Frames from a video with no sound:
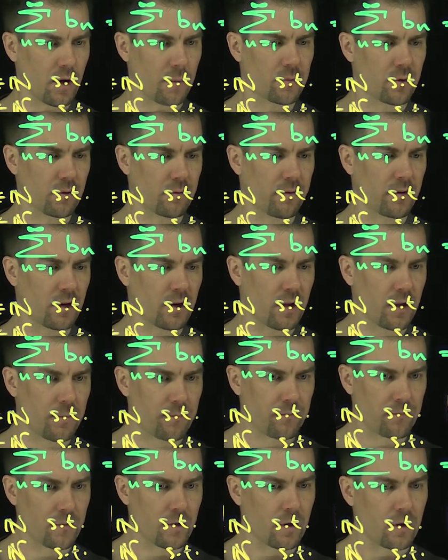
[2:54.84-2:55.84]
up to infinity
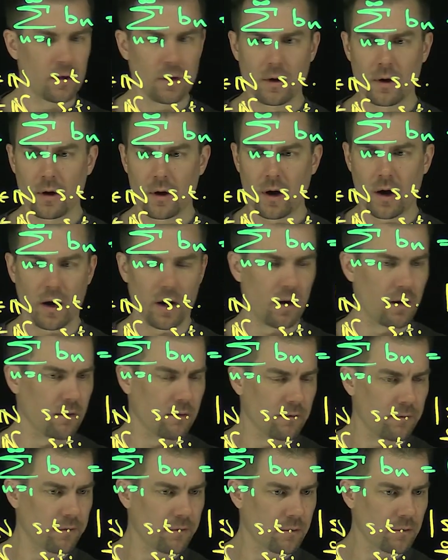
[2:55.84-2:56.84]

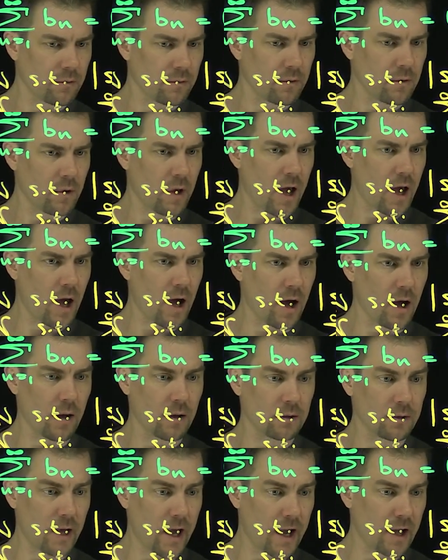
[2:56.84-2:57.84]
of
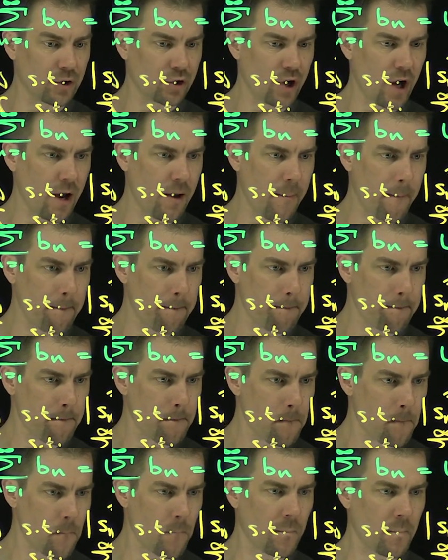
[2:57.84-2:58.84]
uh, aj,
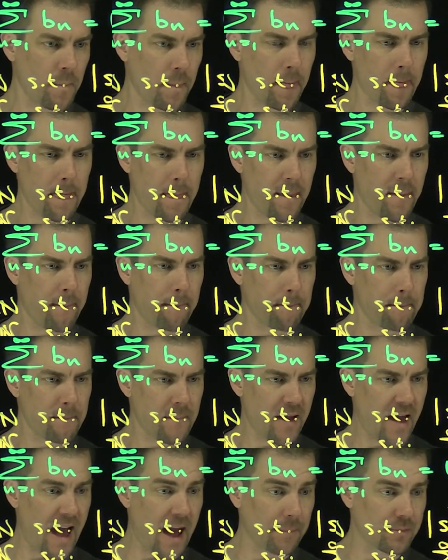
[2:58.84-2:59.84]

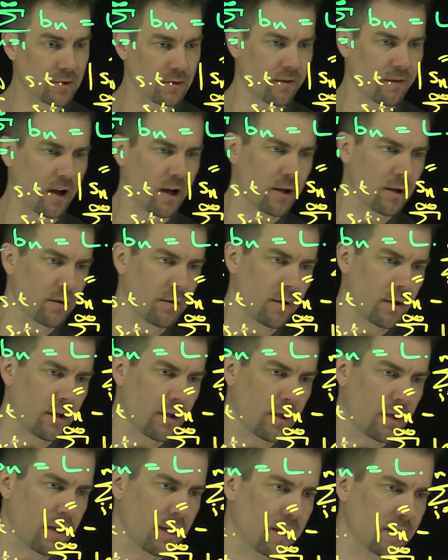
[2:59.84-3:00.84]
absolute value,
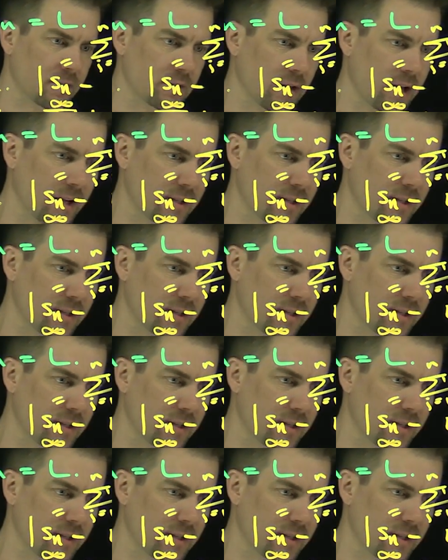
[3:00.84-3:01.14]
is